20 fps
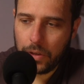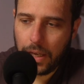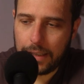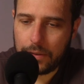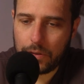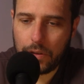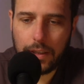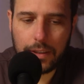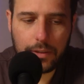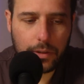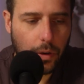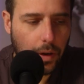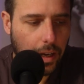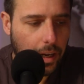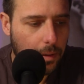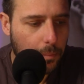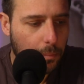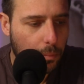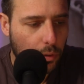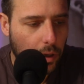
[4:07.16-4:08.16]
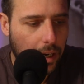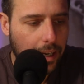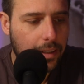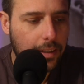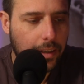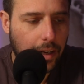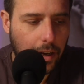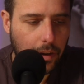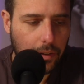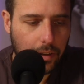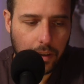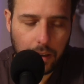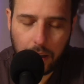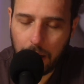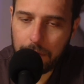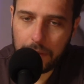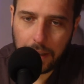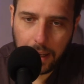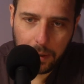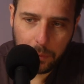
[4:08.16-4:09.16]
Okay, so let's go ahead and break down the
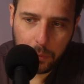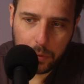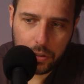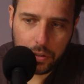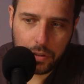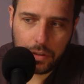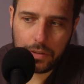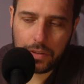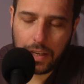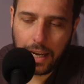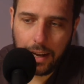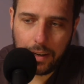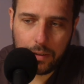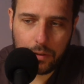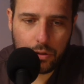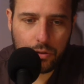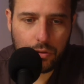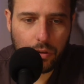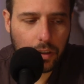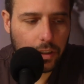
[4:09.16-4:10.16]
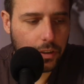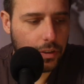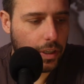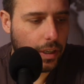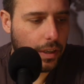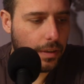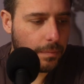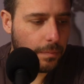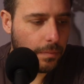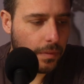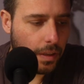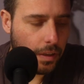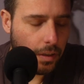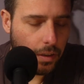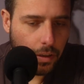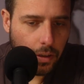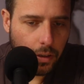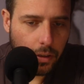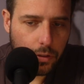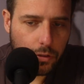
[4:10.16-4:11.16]
love languages and astrology.
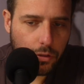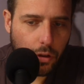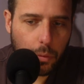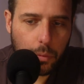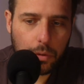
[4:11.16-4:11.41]
So